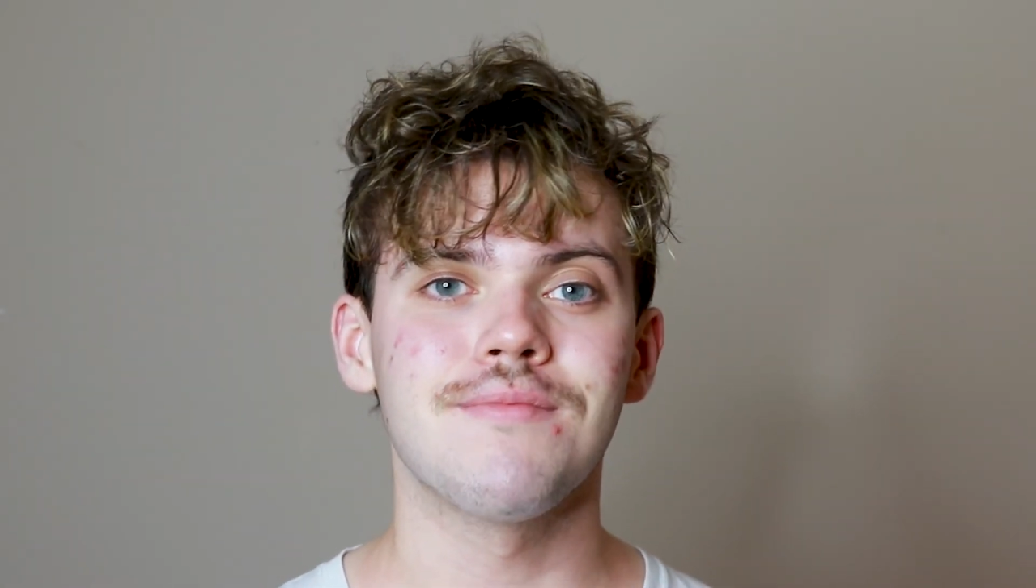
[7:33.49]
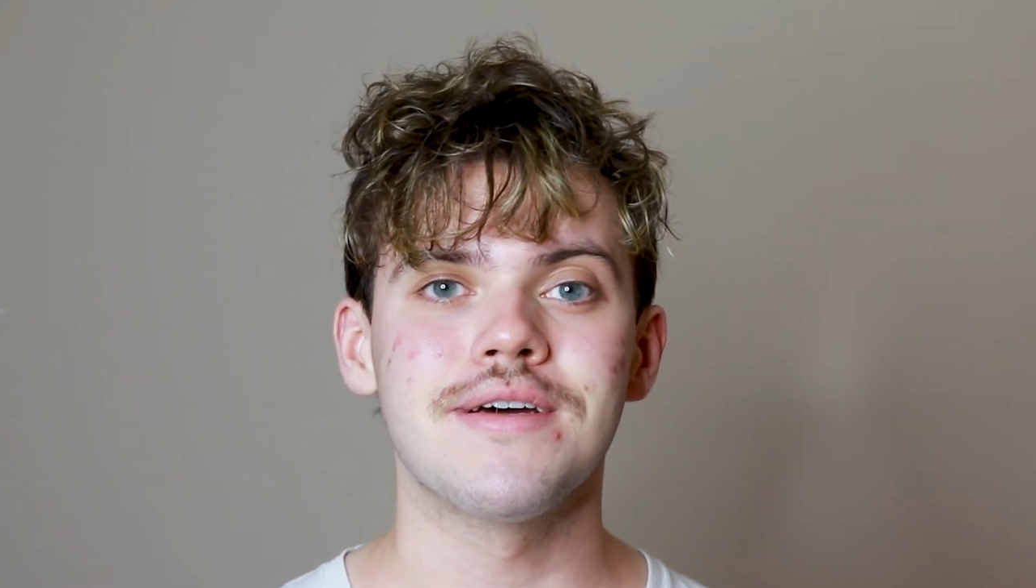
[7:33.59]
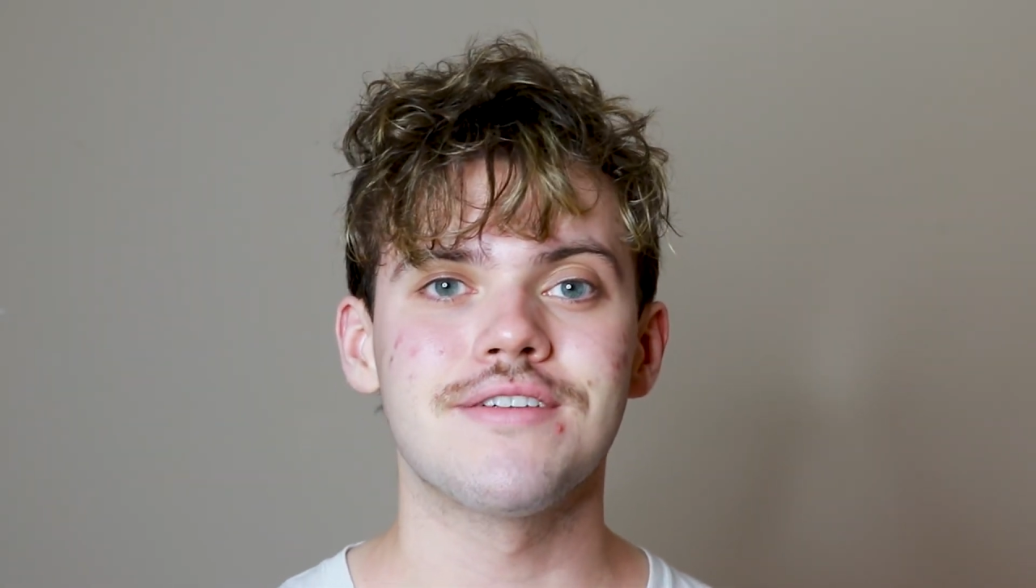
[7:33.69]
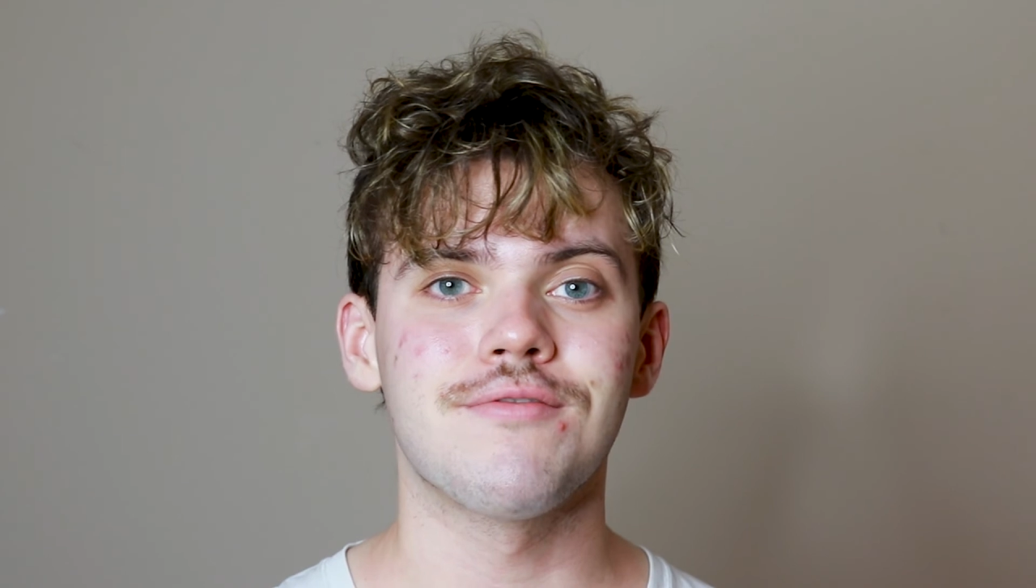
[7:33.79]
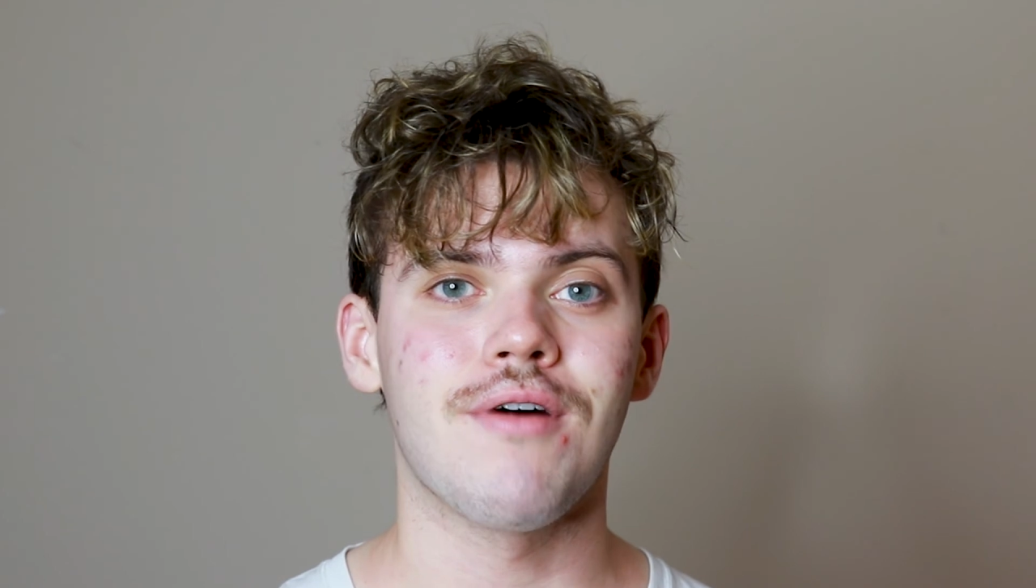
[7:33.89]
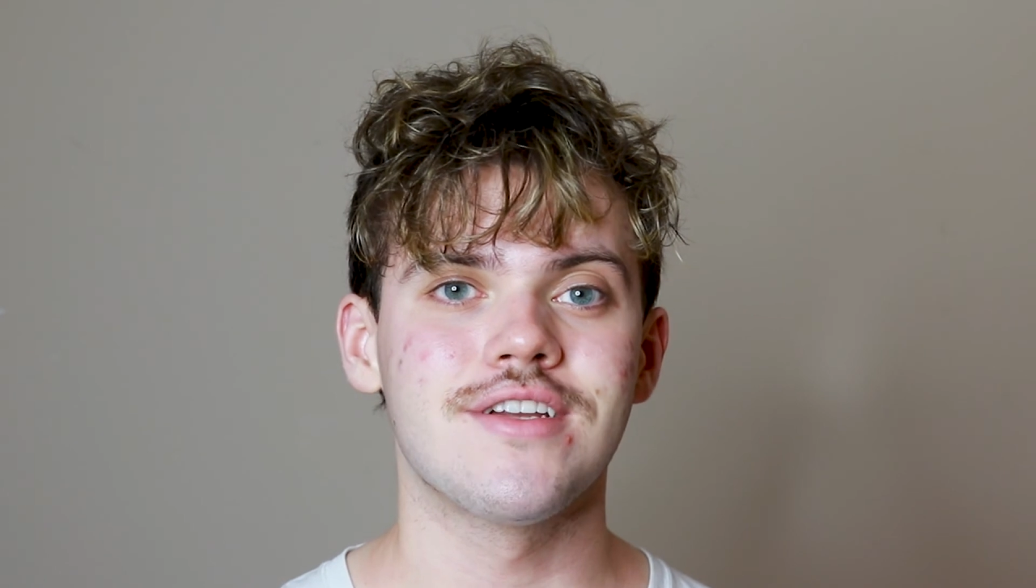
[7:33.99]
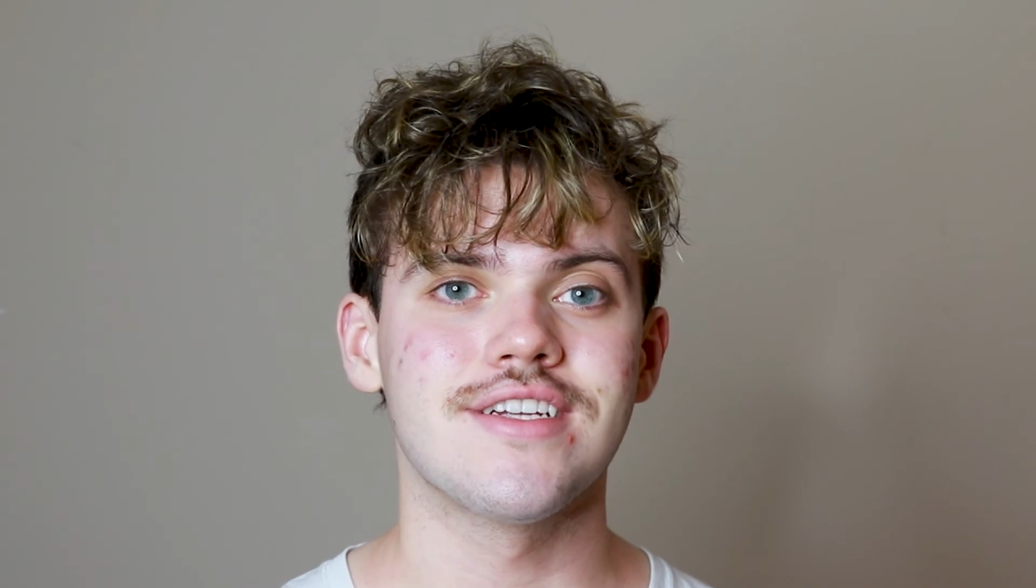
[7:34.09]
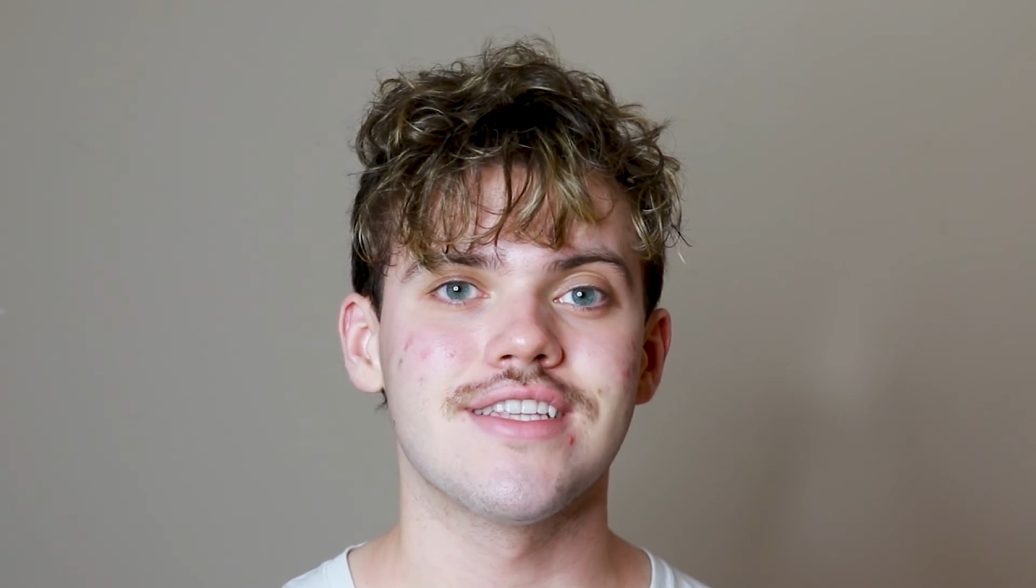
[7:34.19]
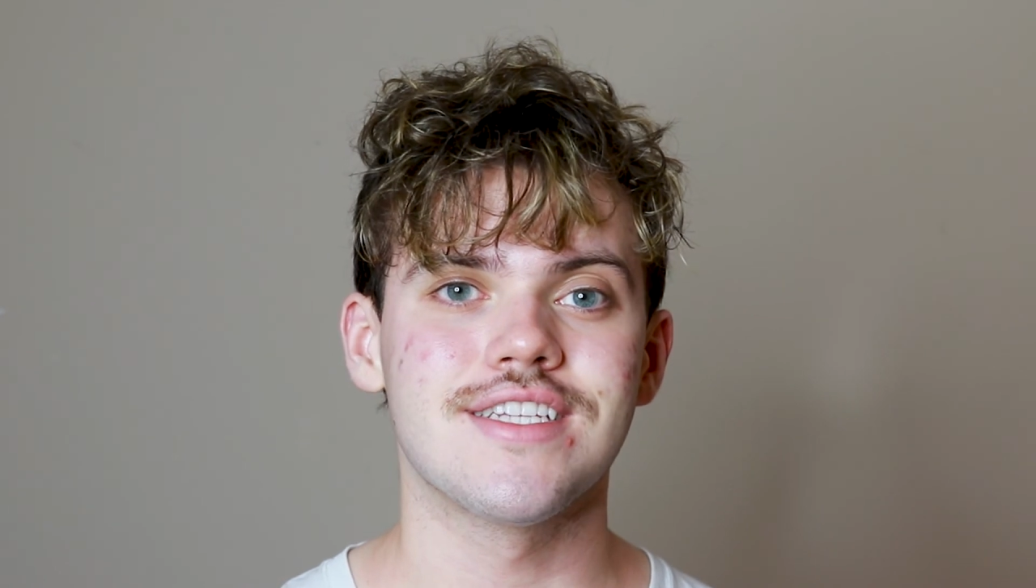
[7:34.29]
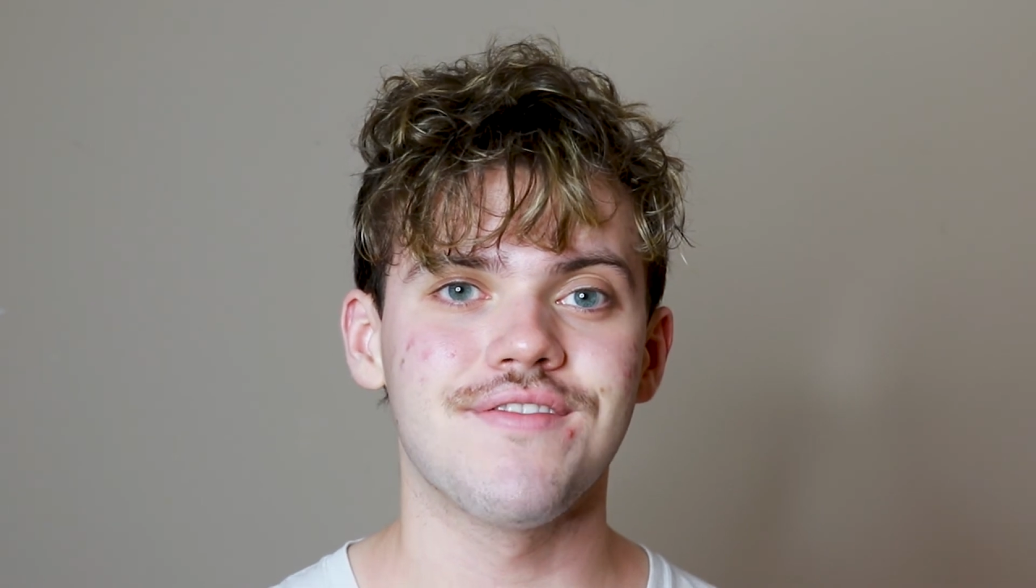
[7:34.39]
much for
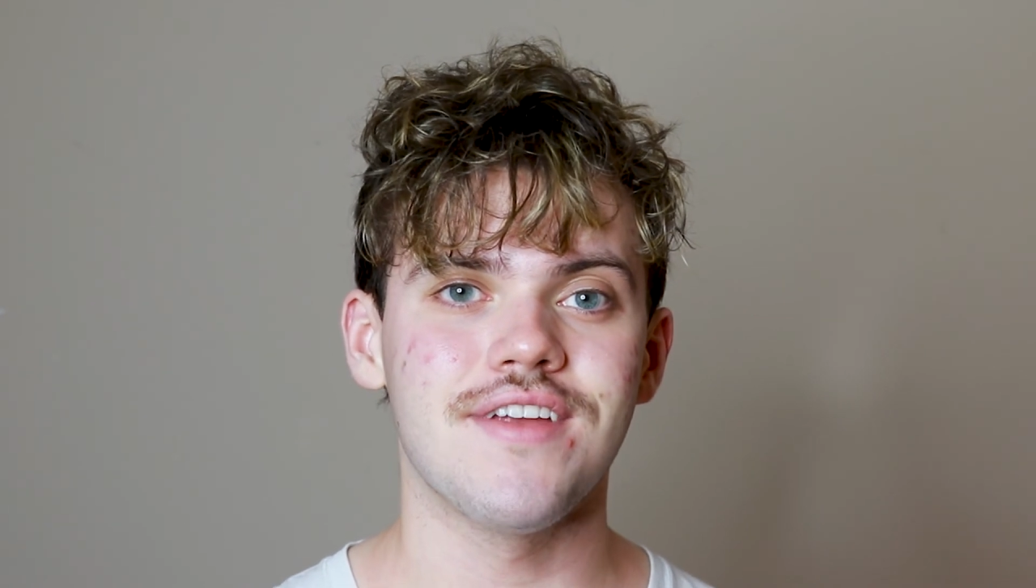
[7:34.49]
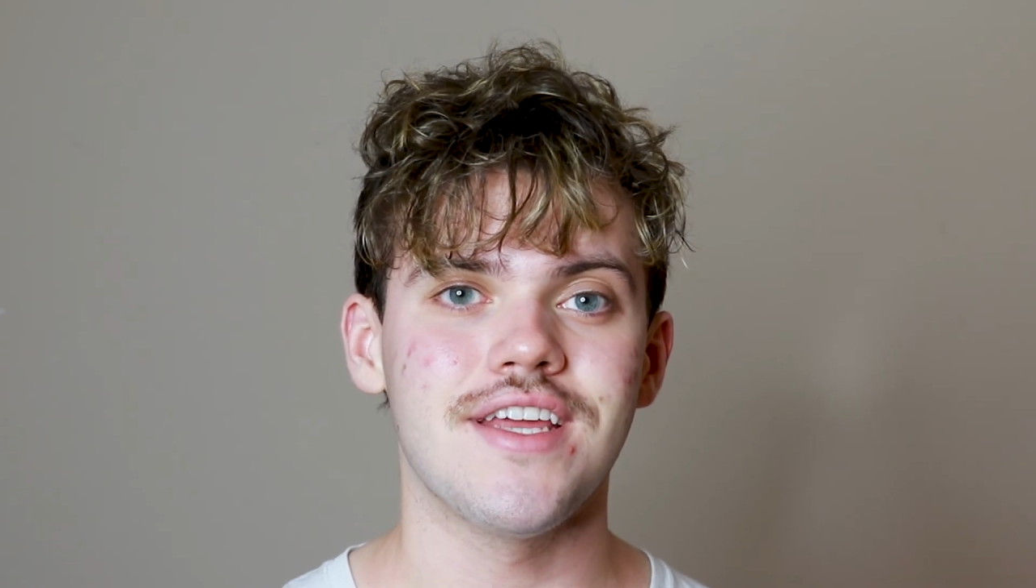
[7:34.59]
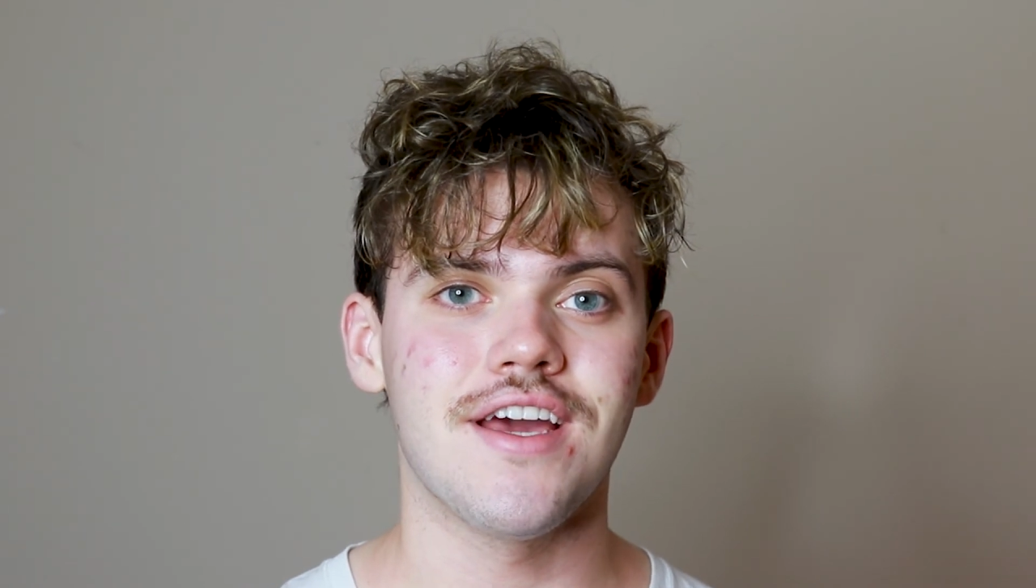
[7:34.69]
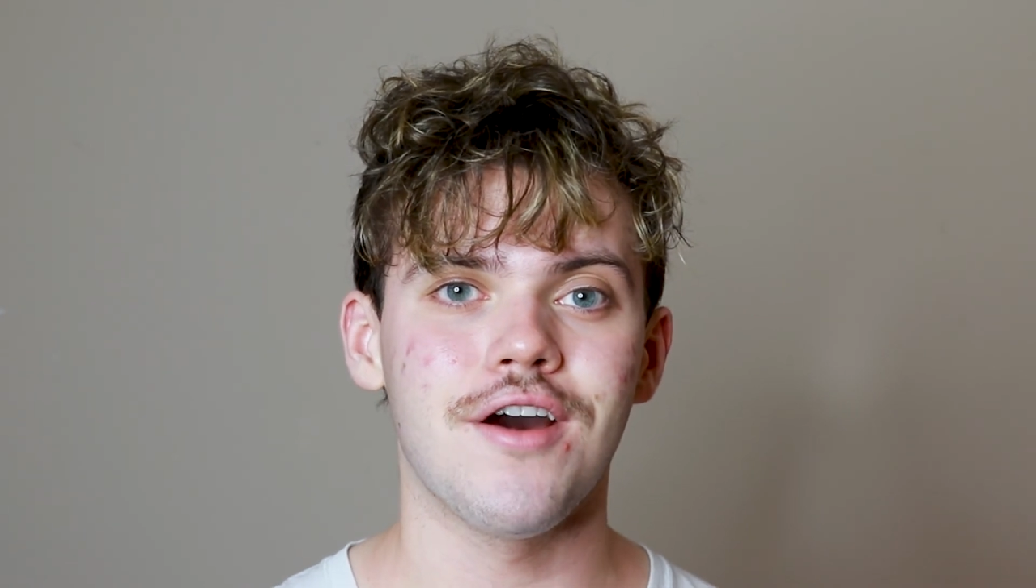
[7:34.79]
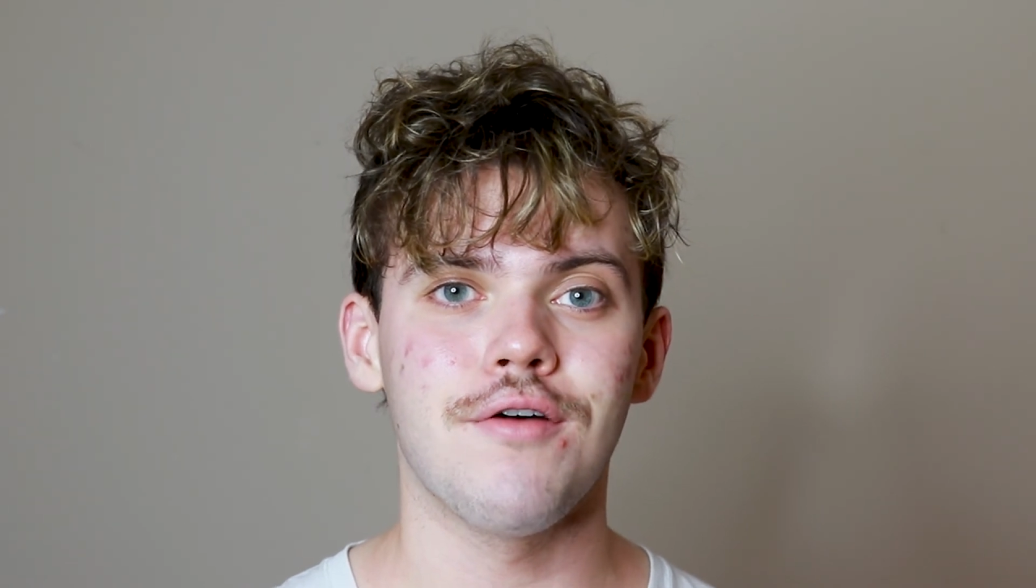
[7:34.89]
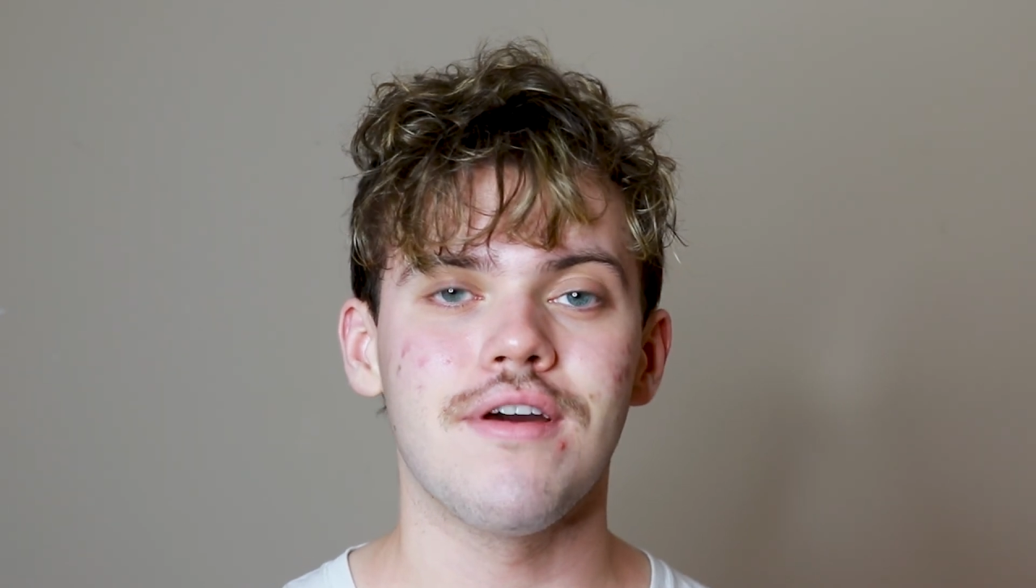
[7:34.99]
watching this video.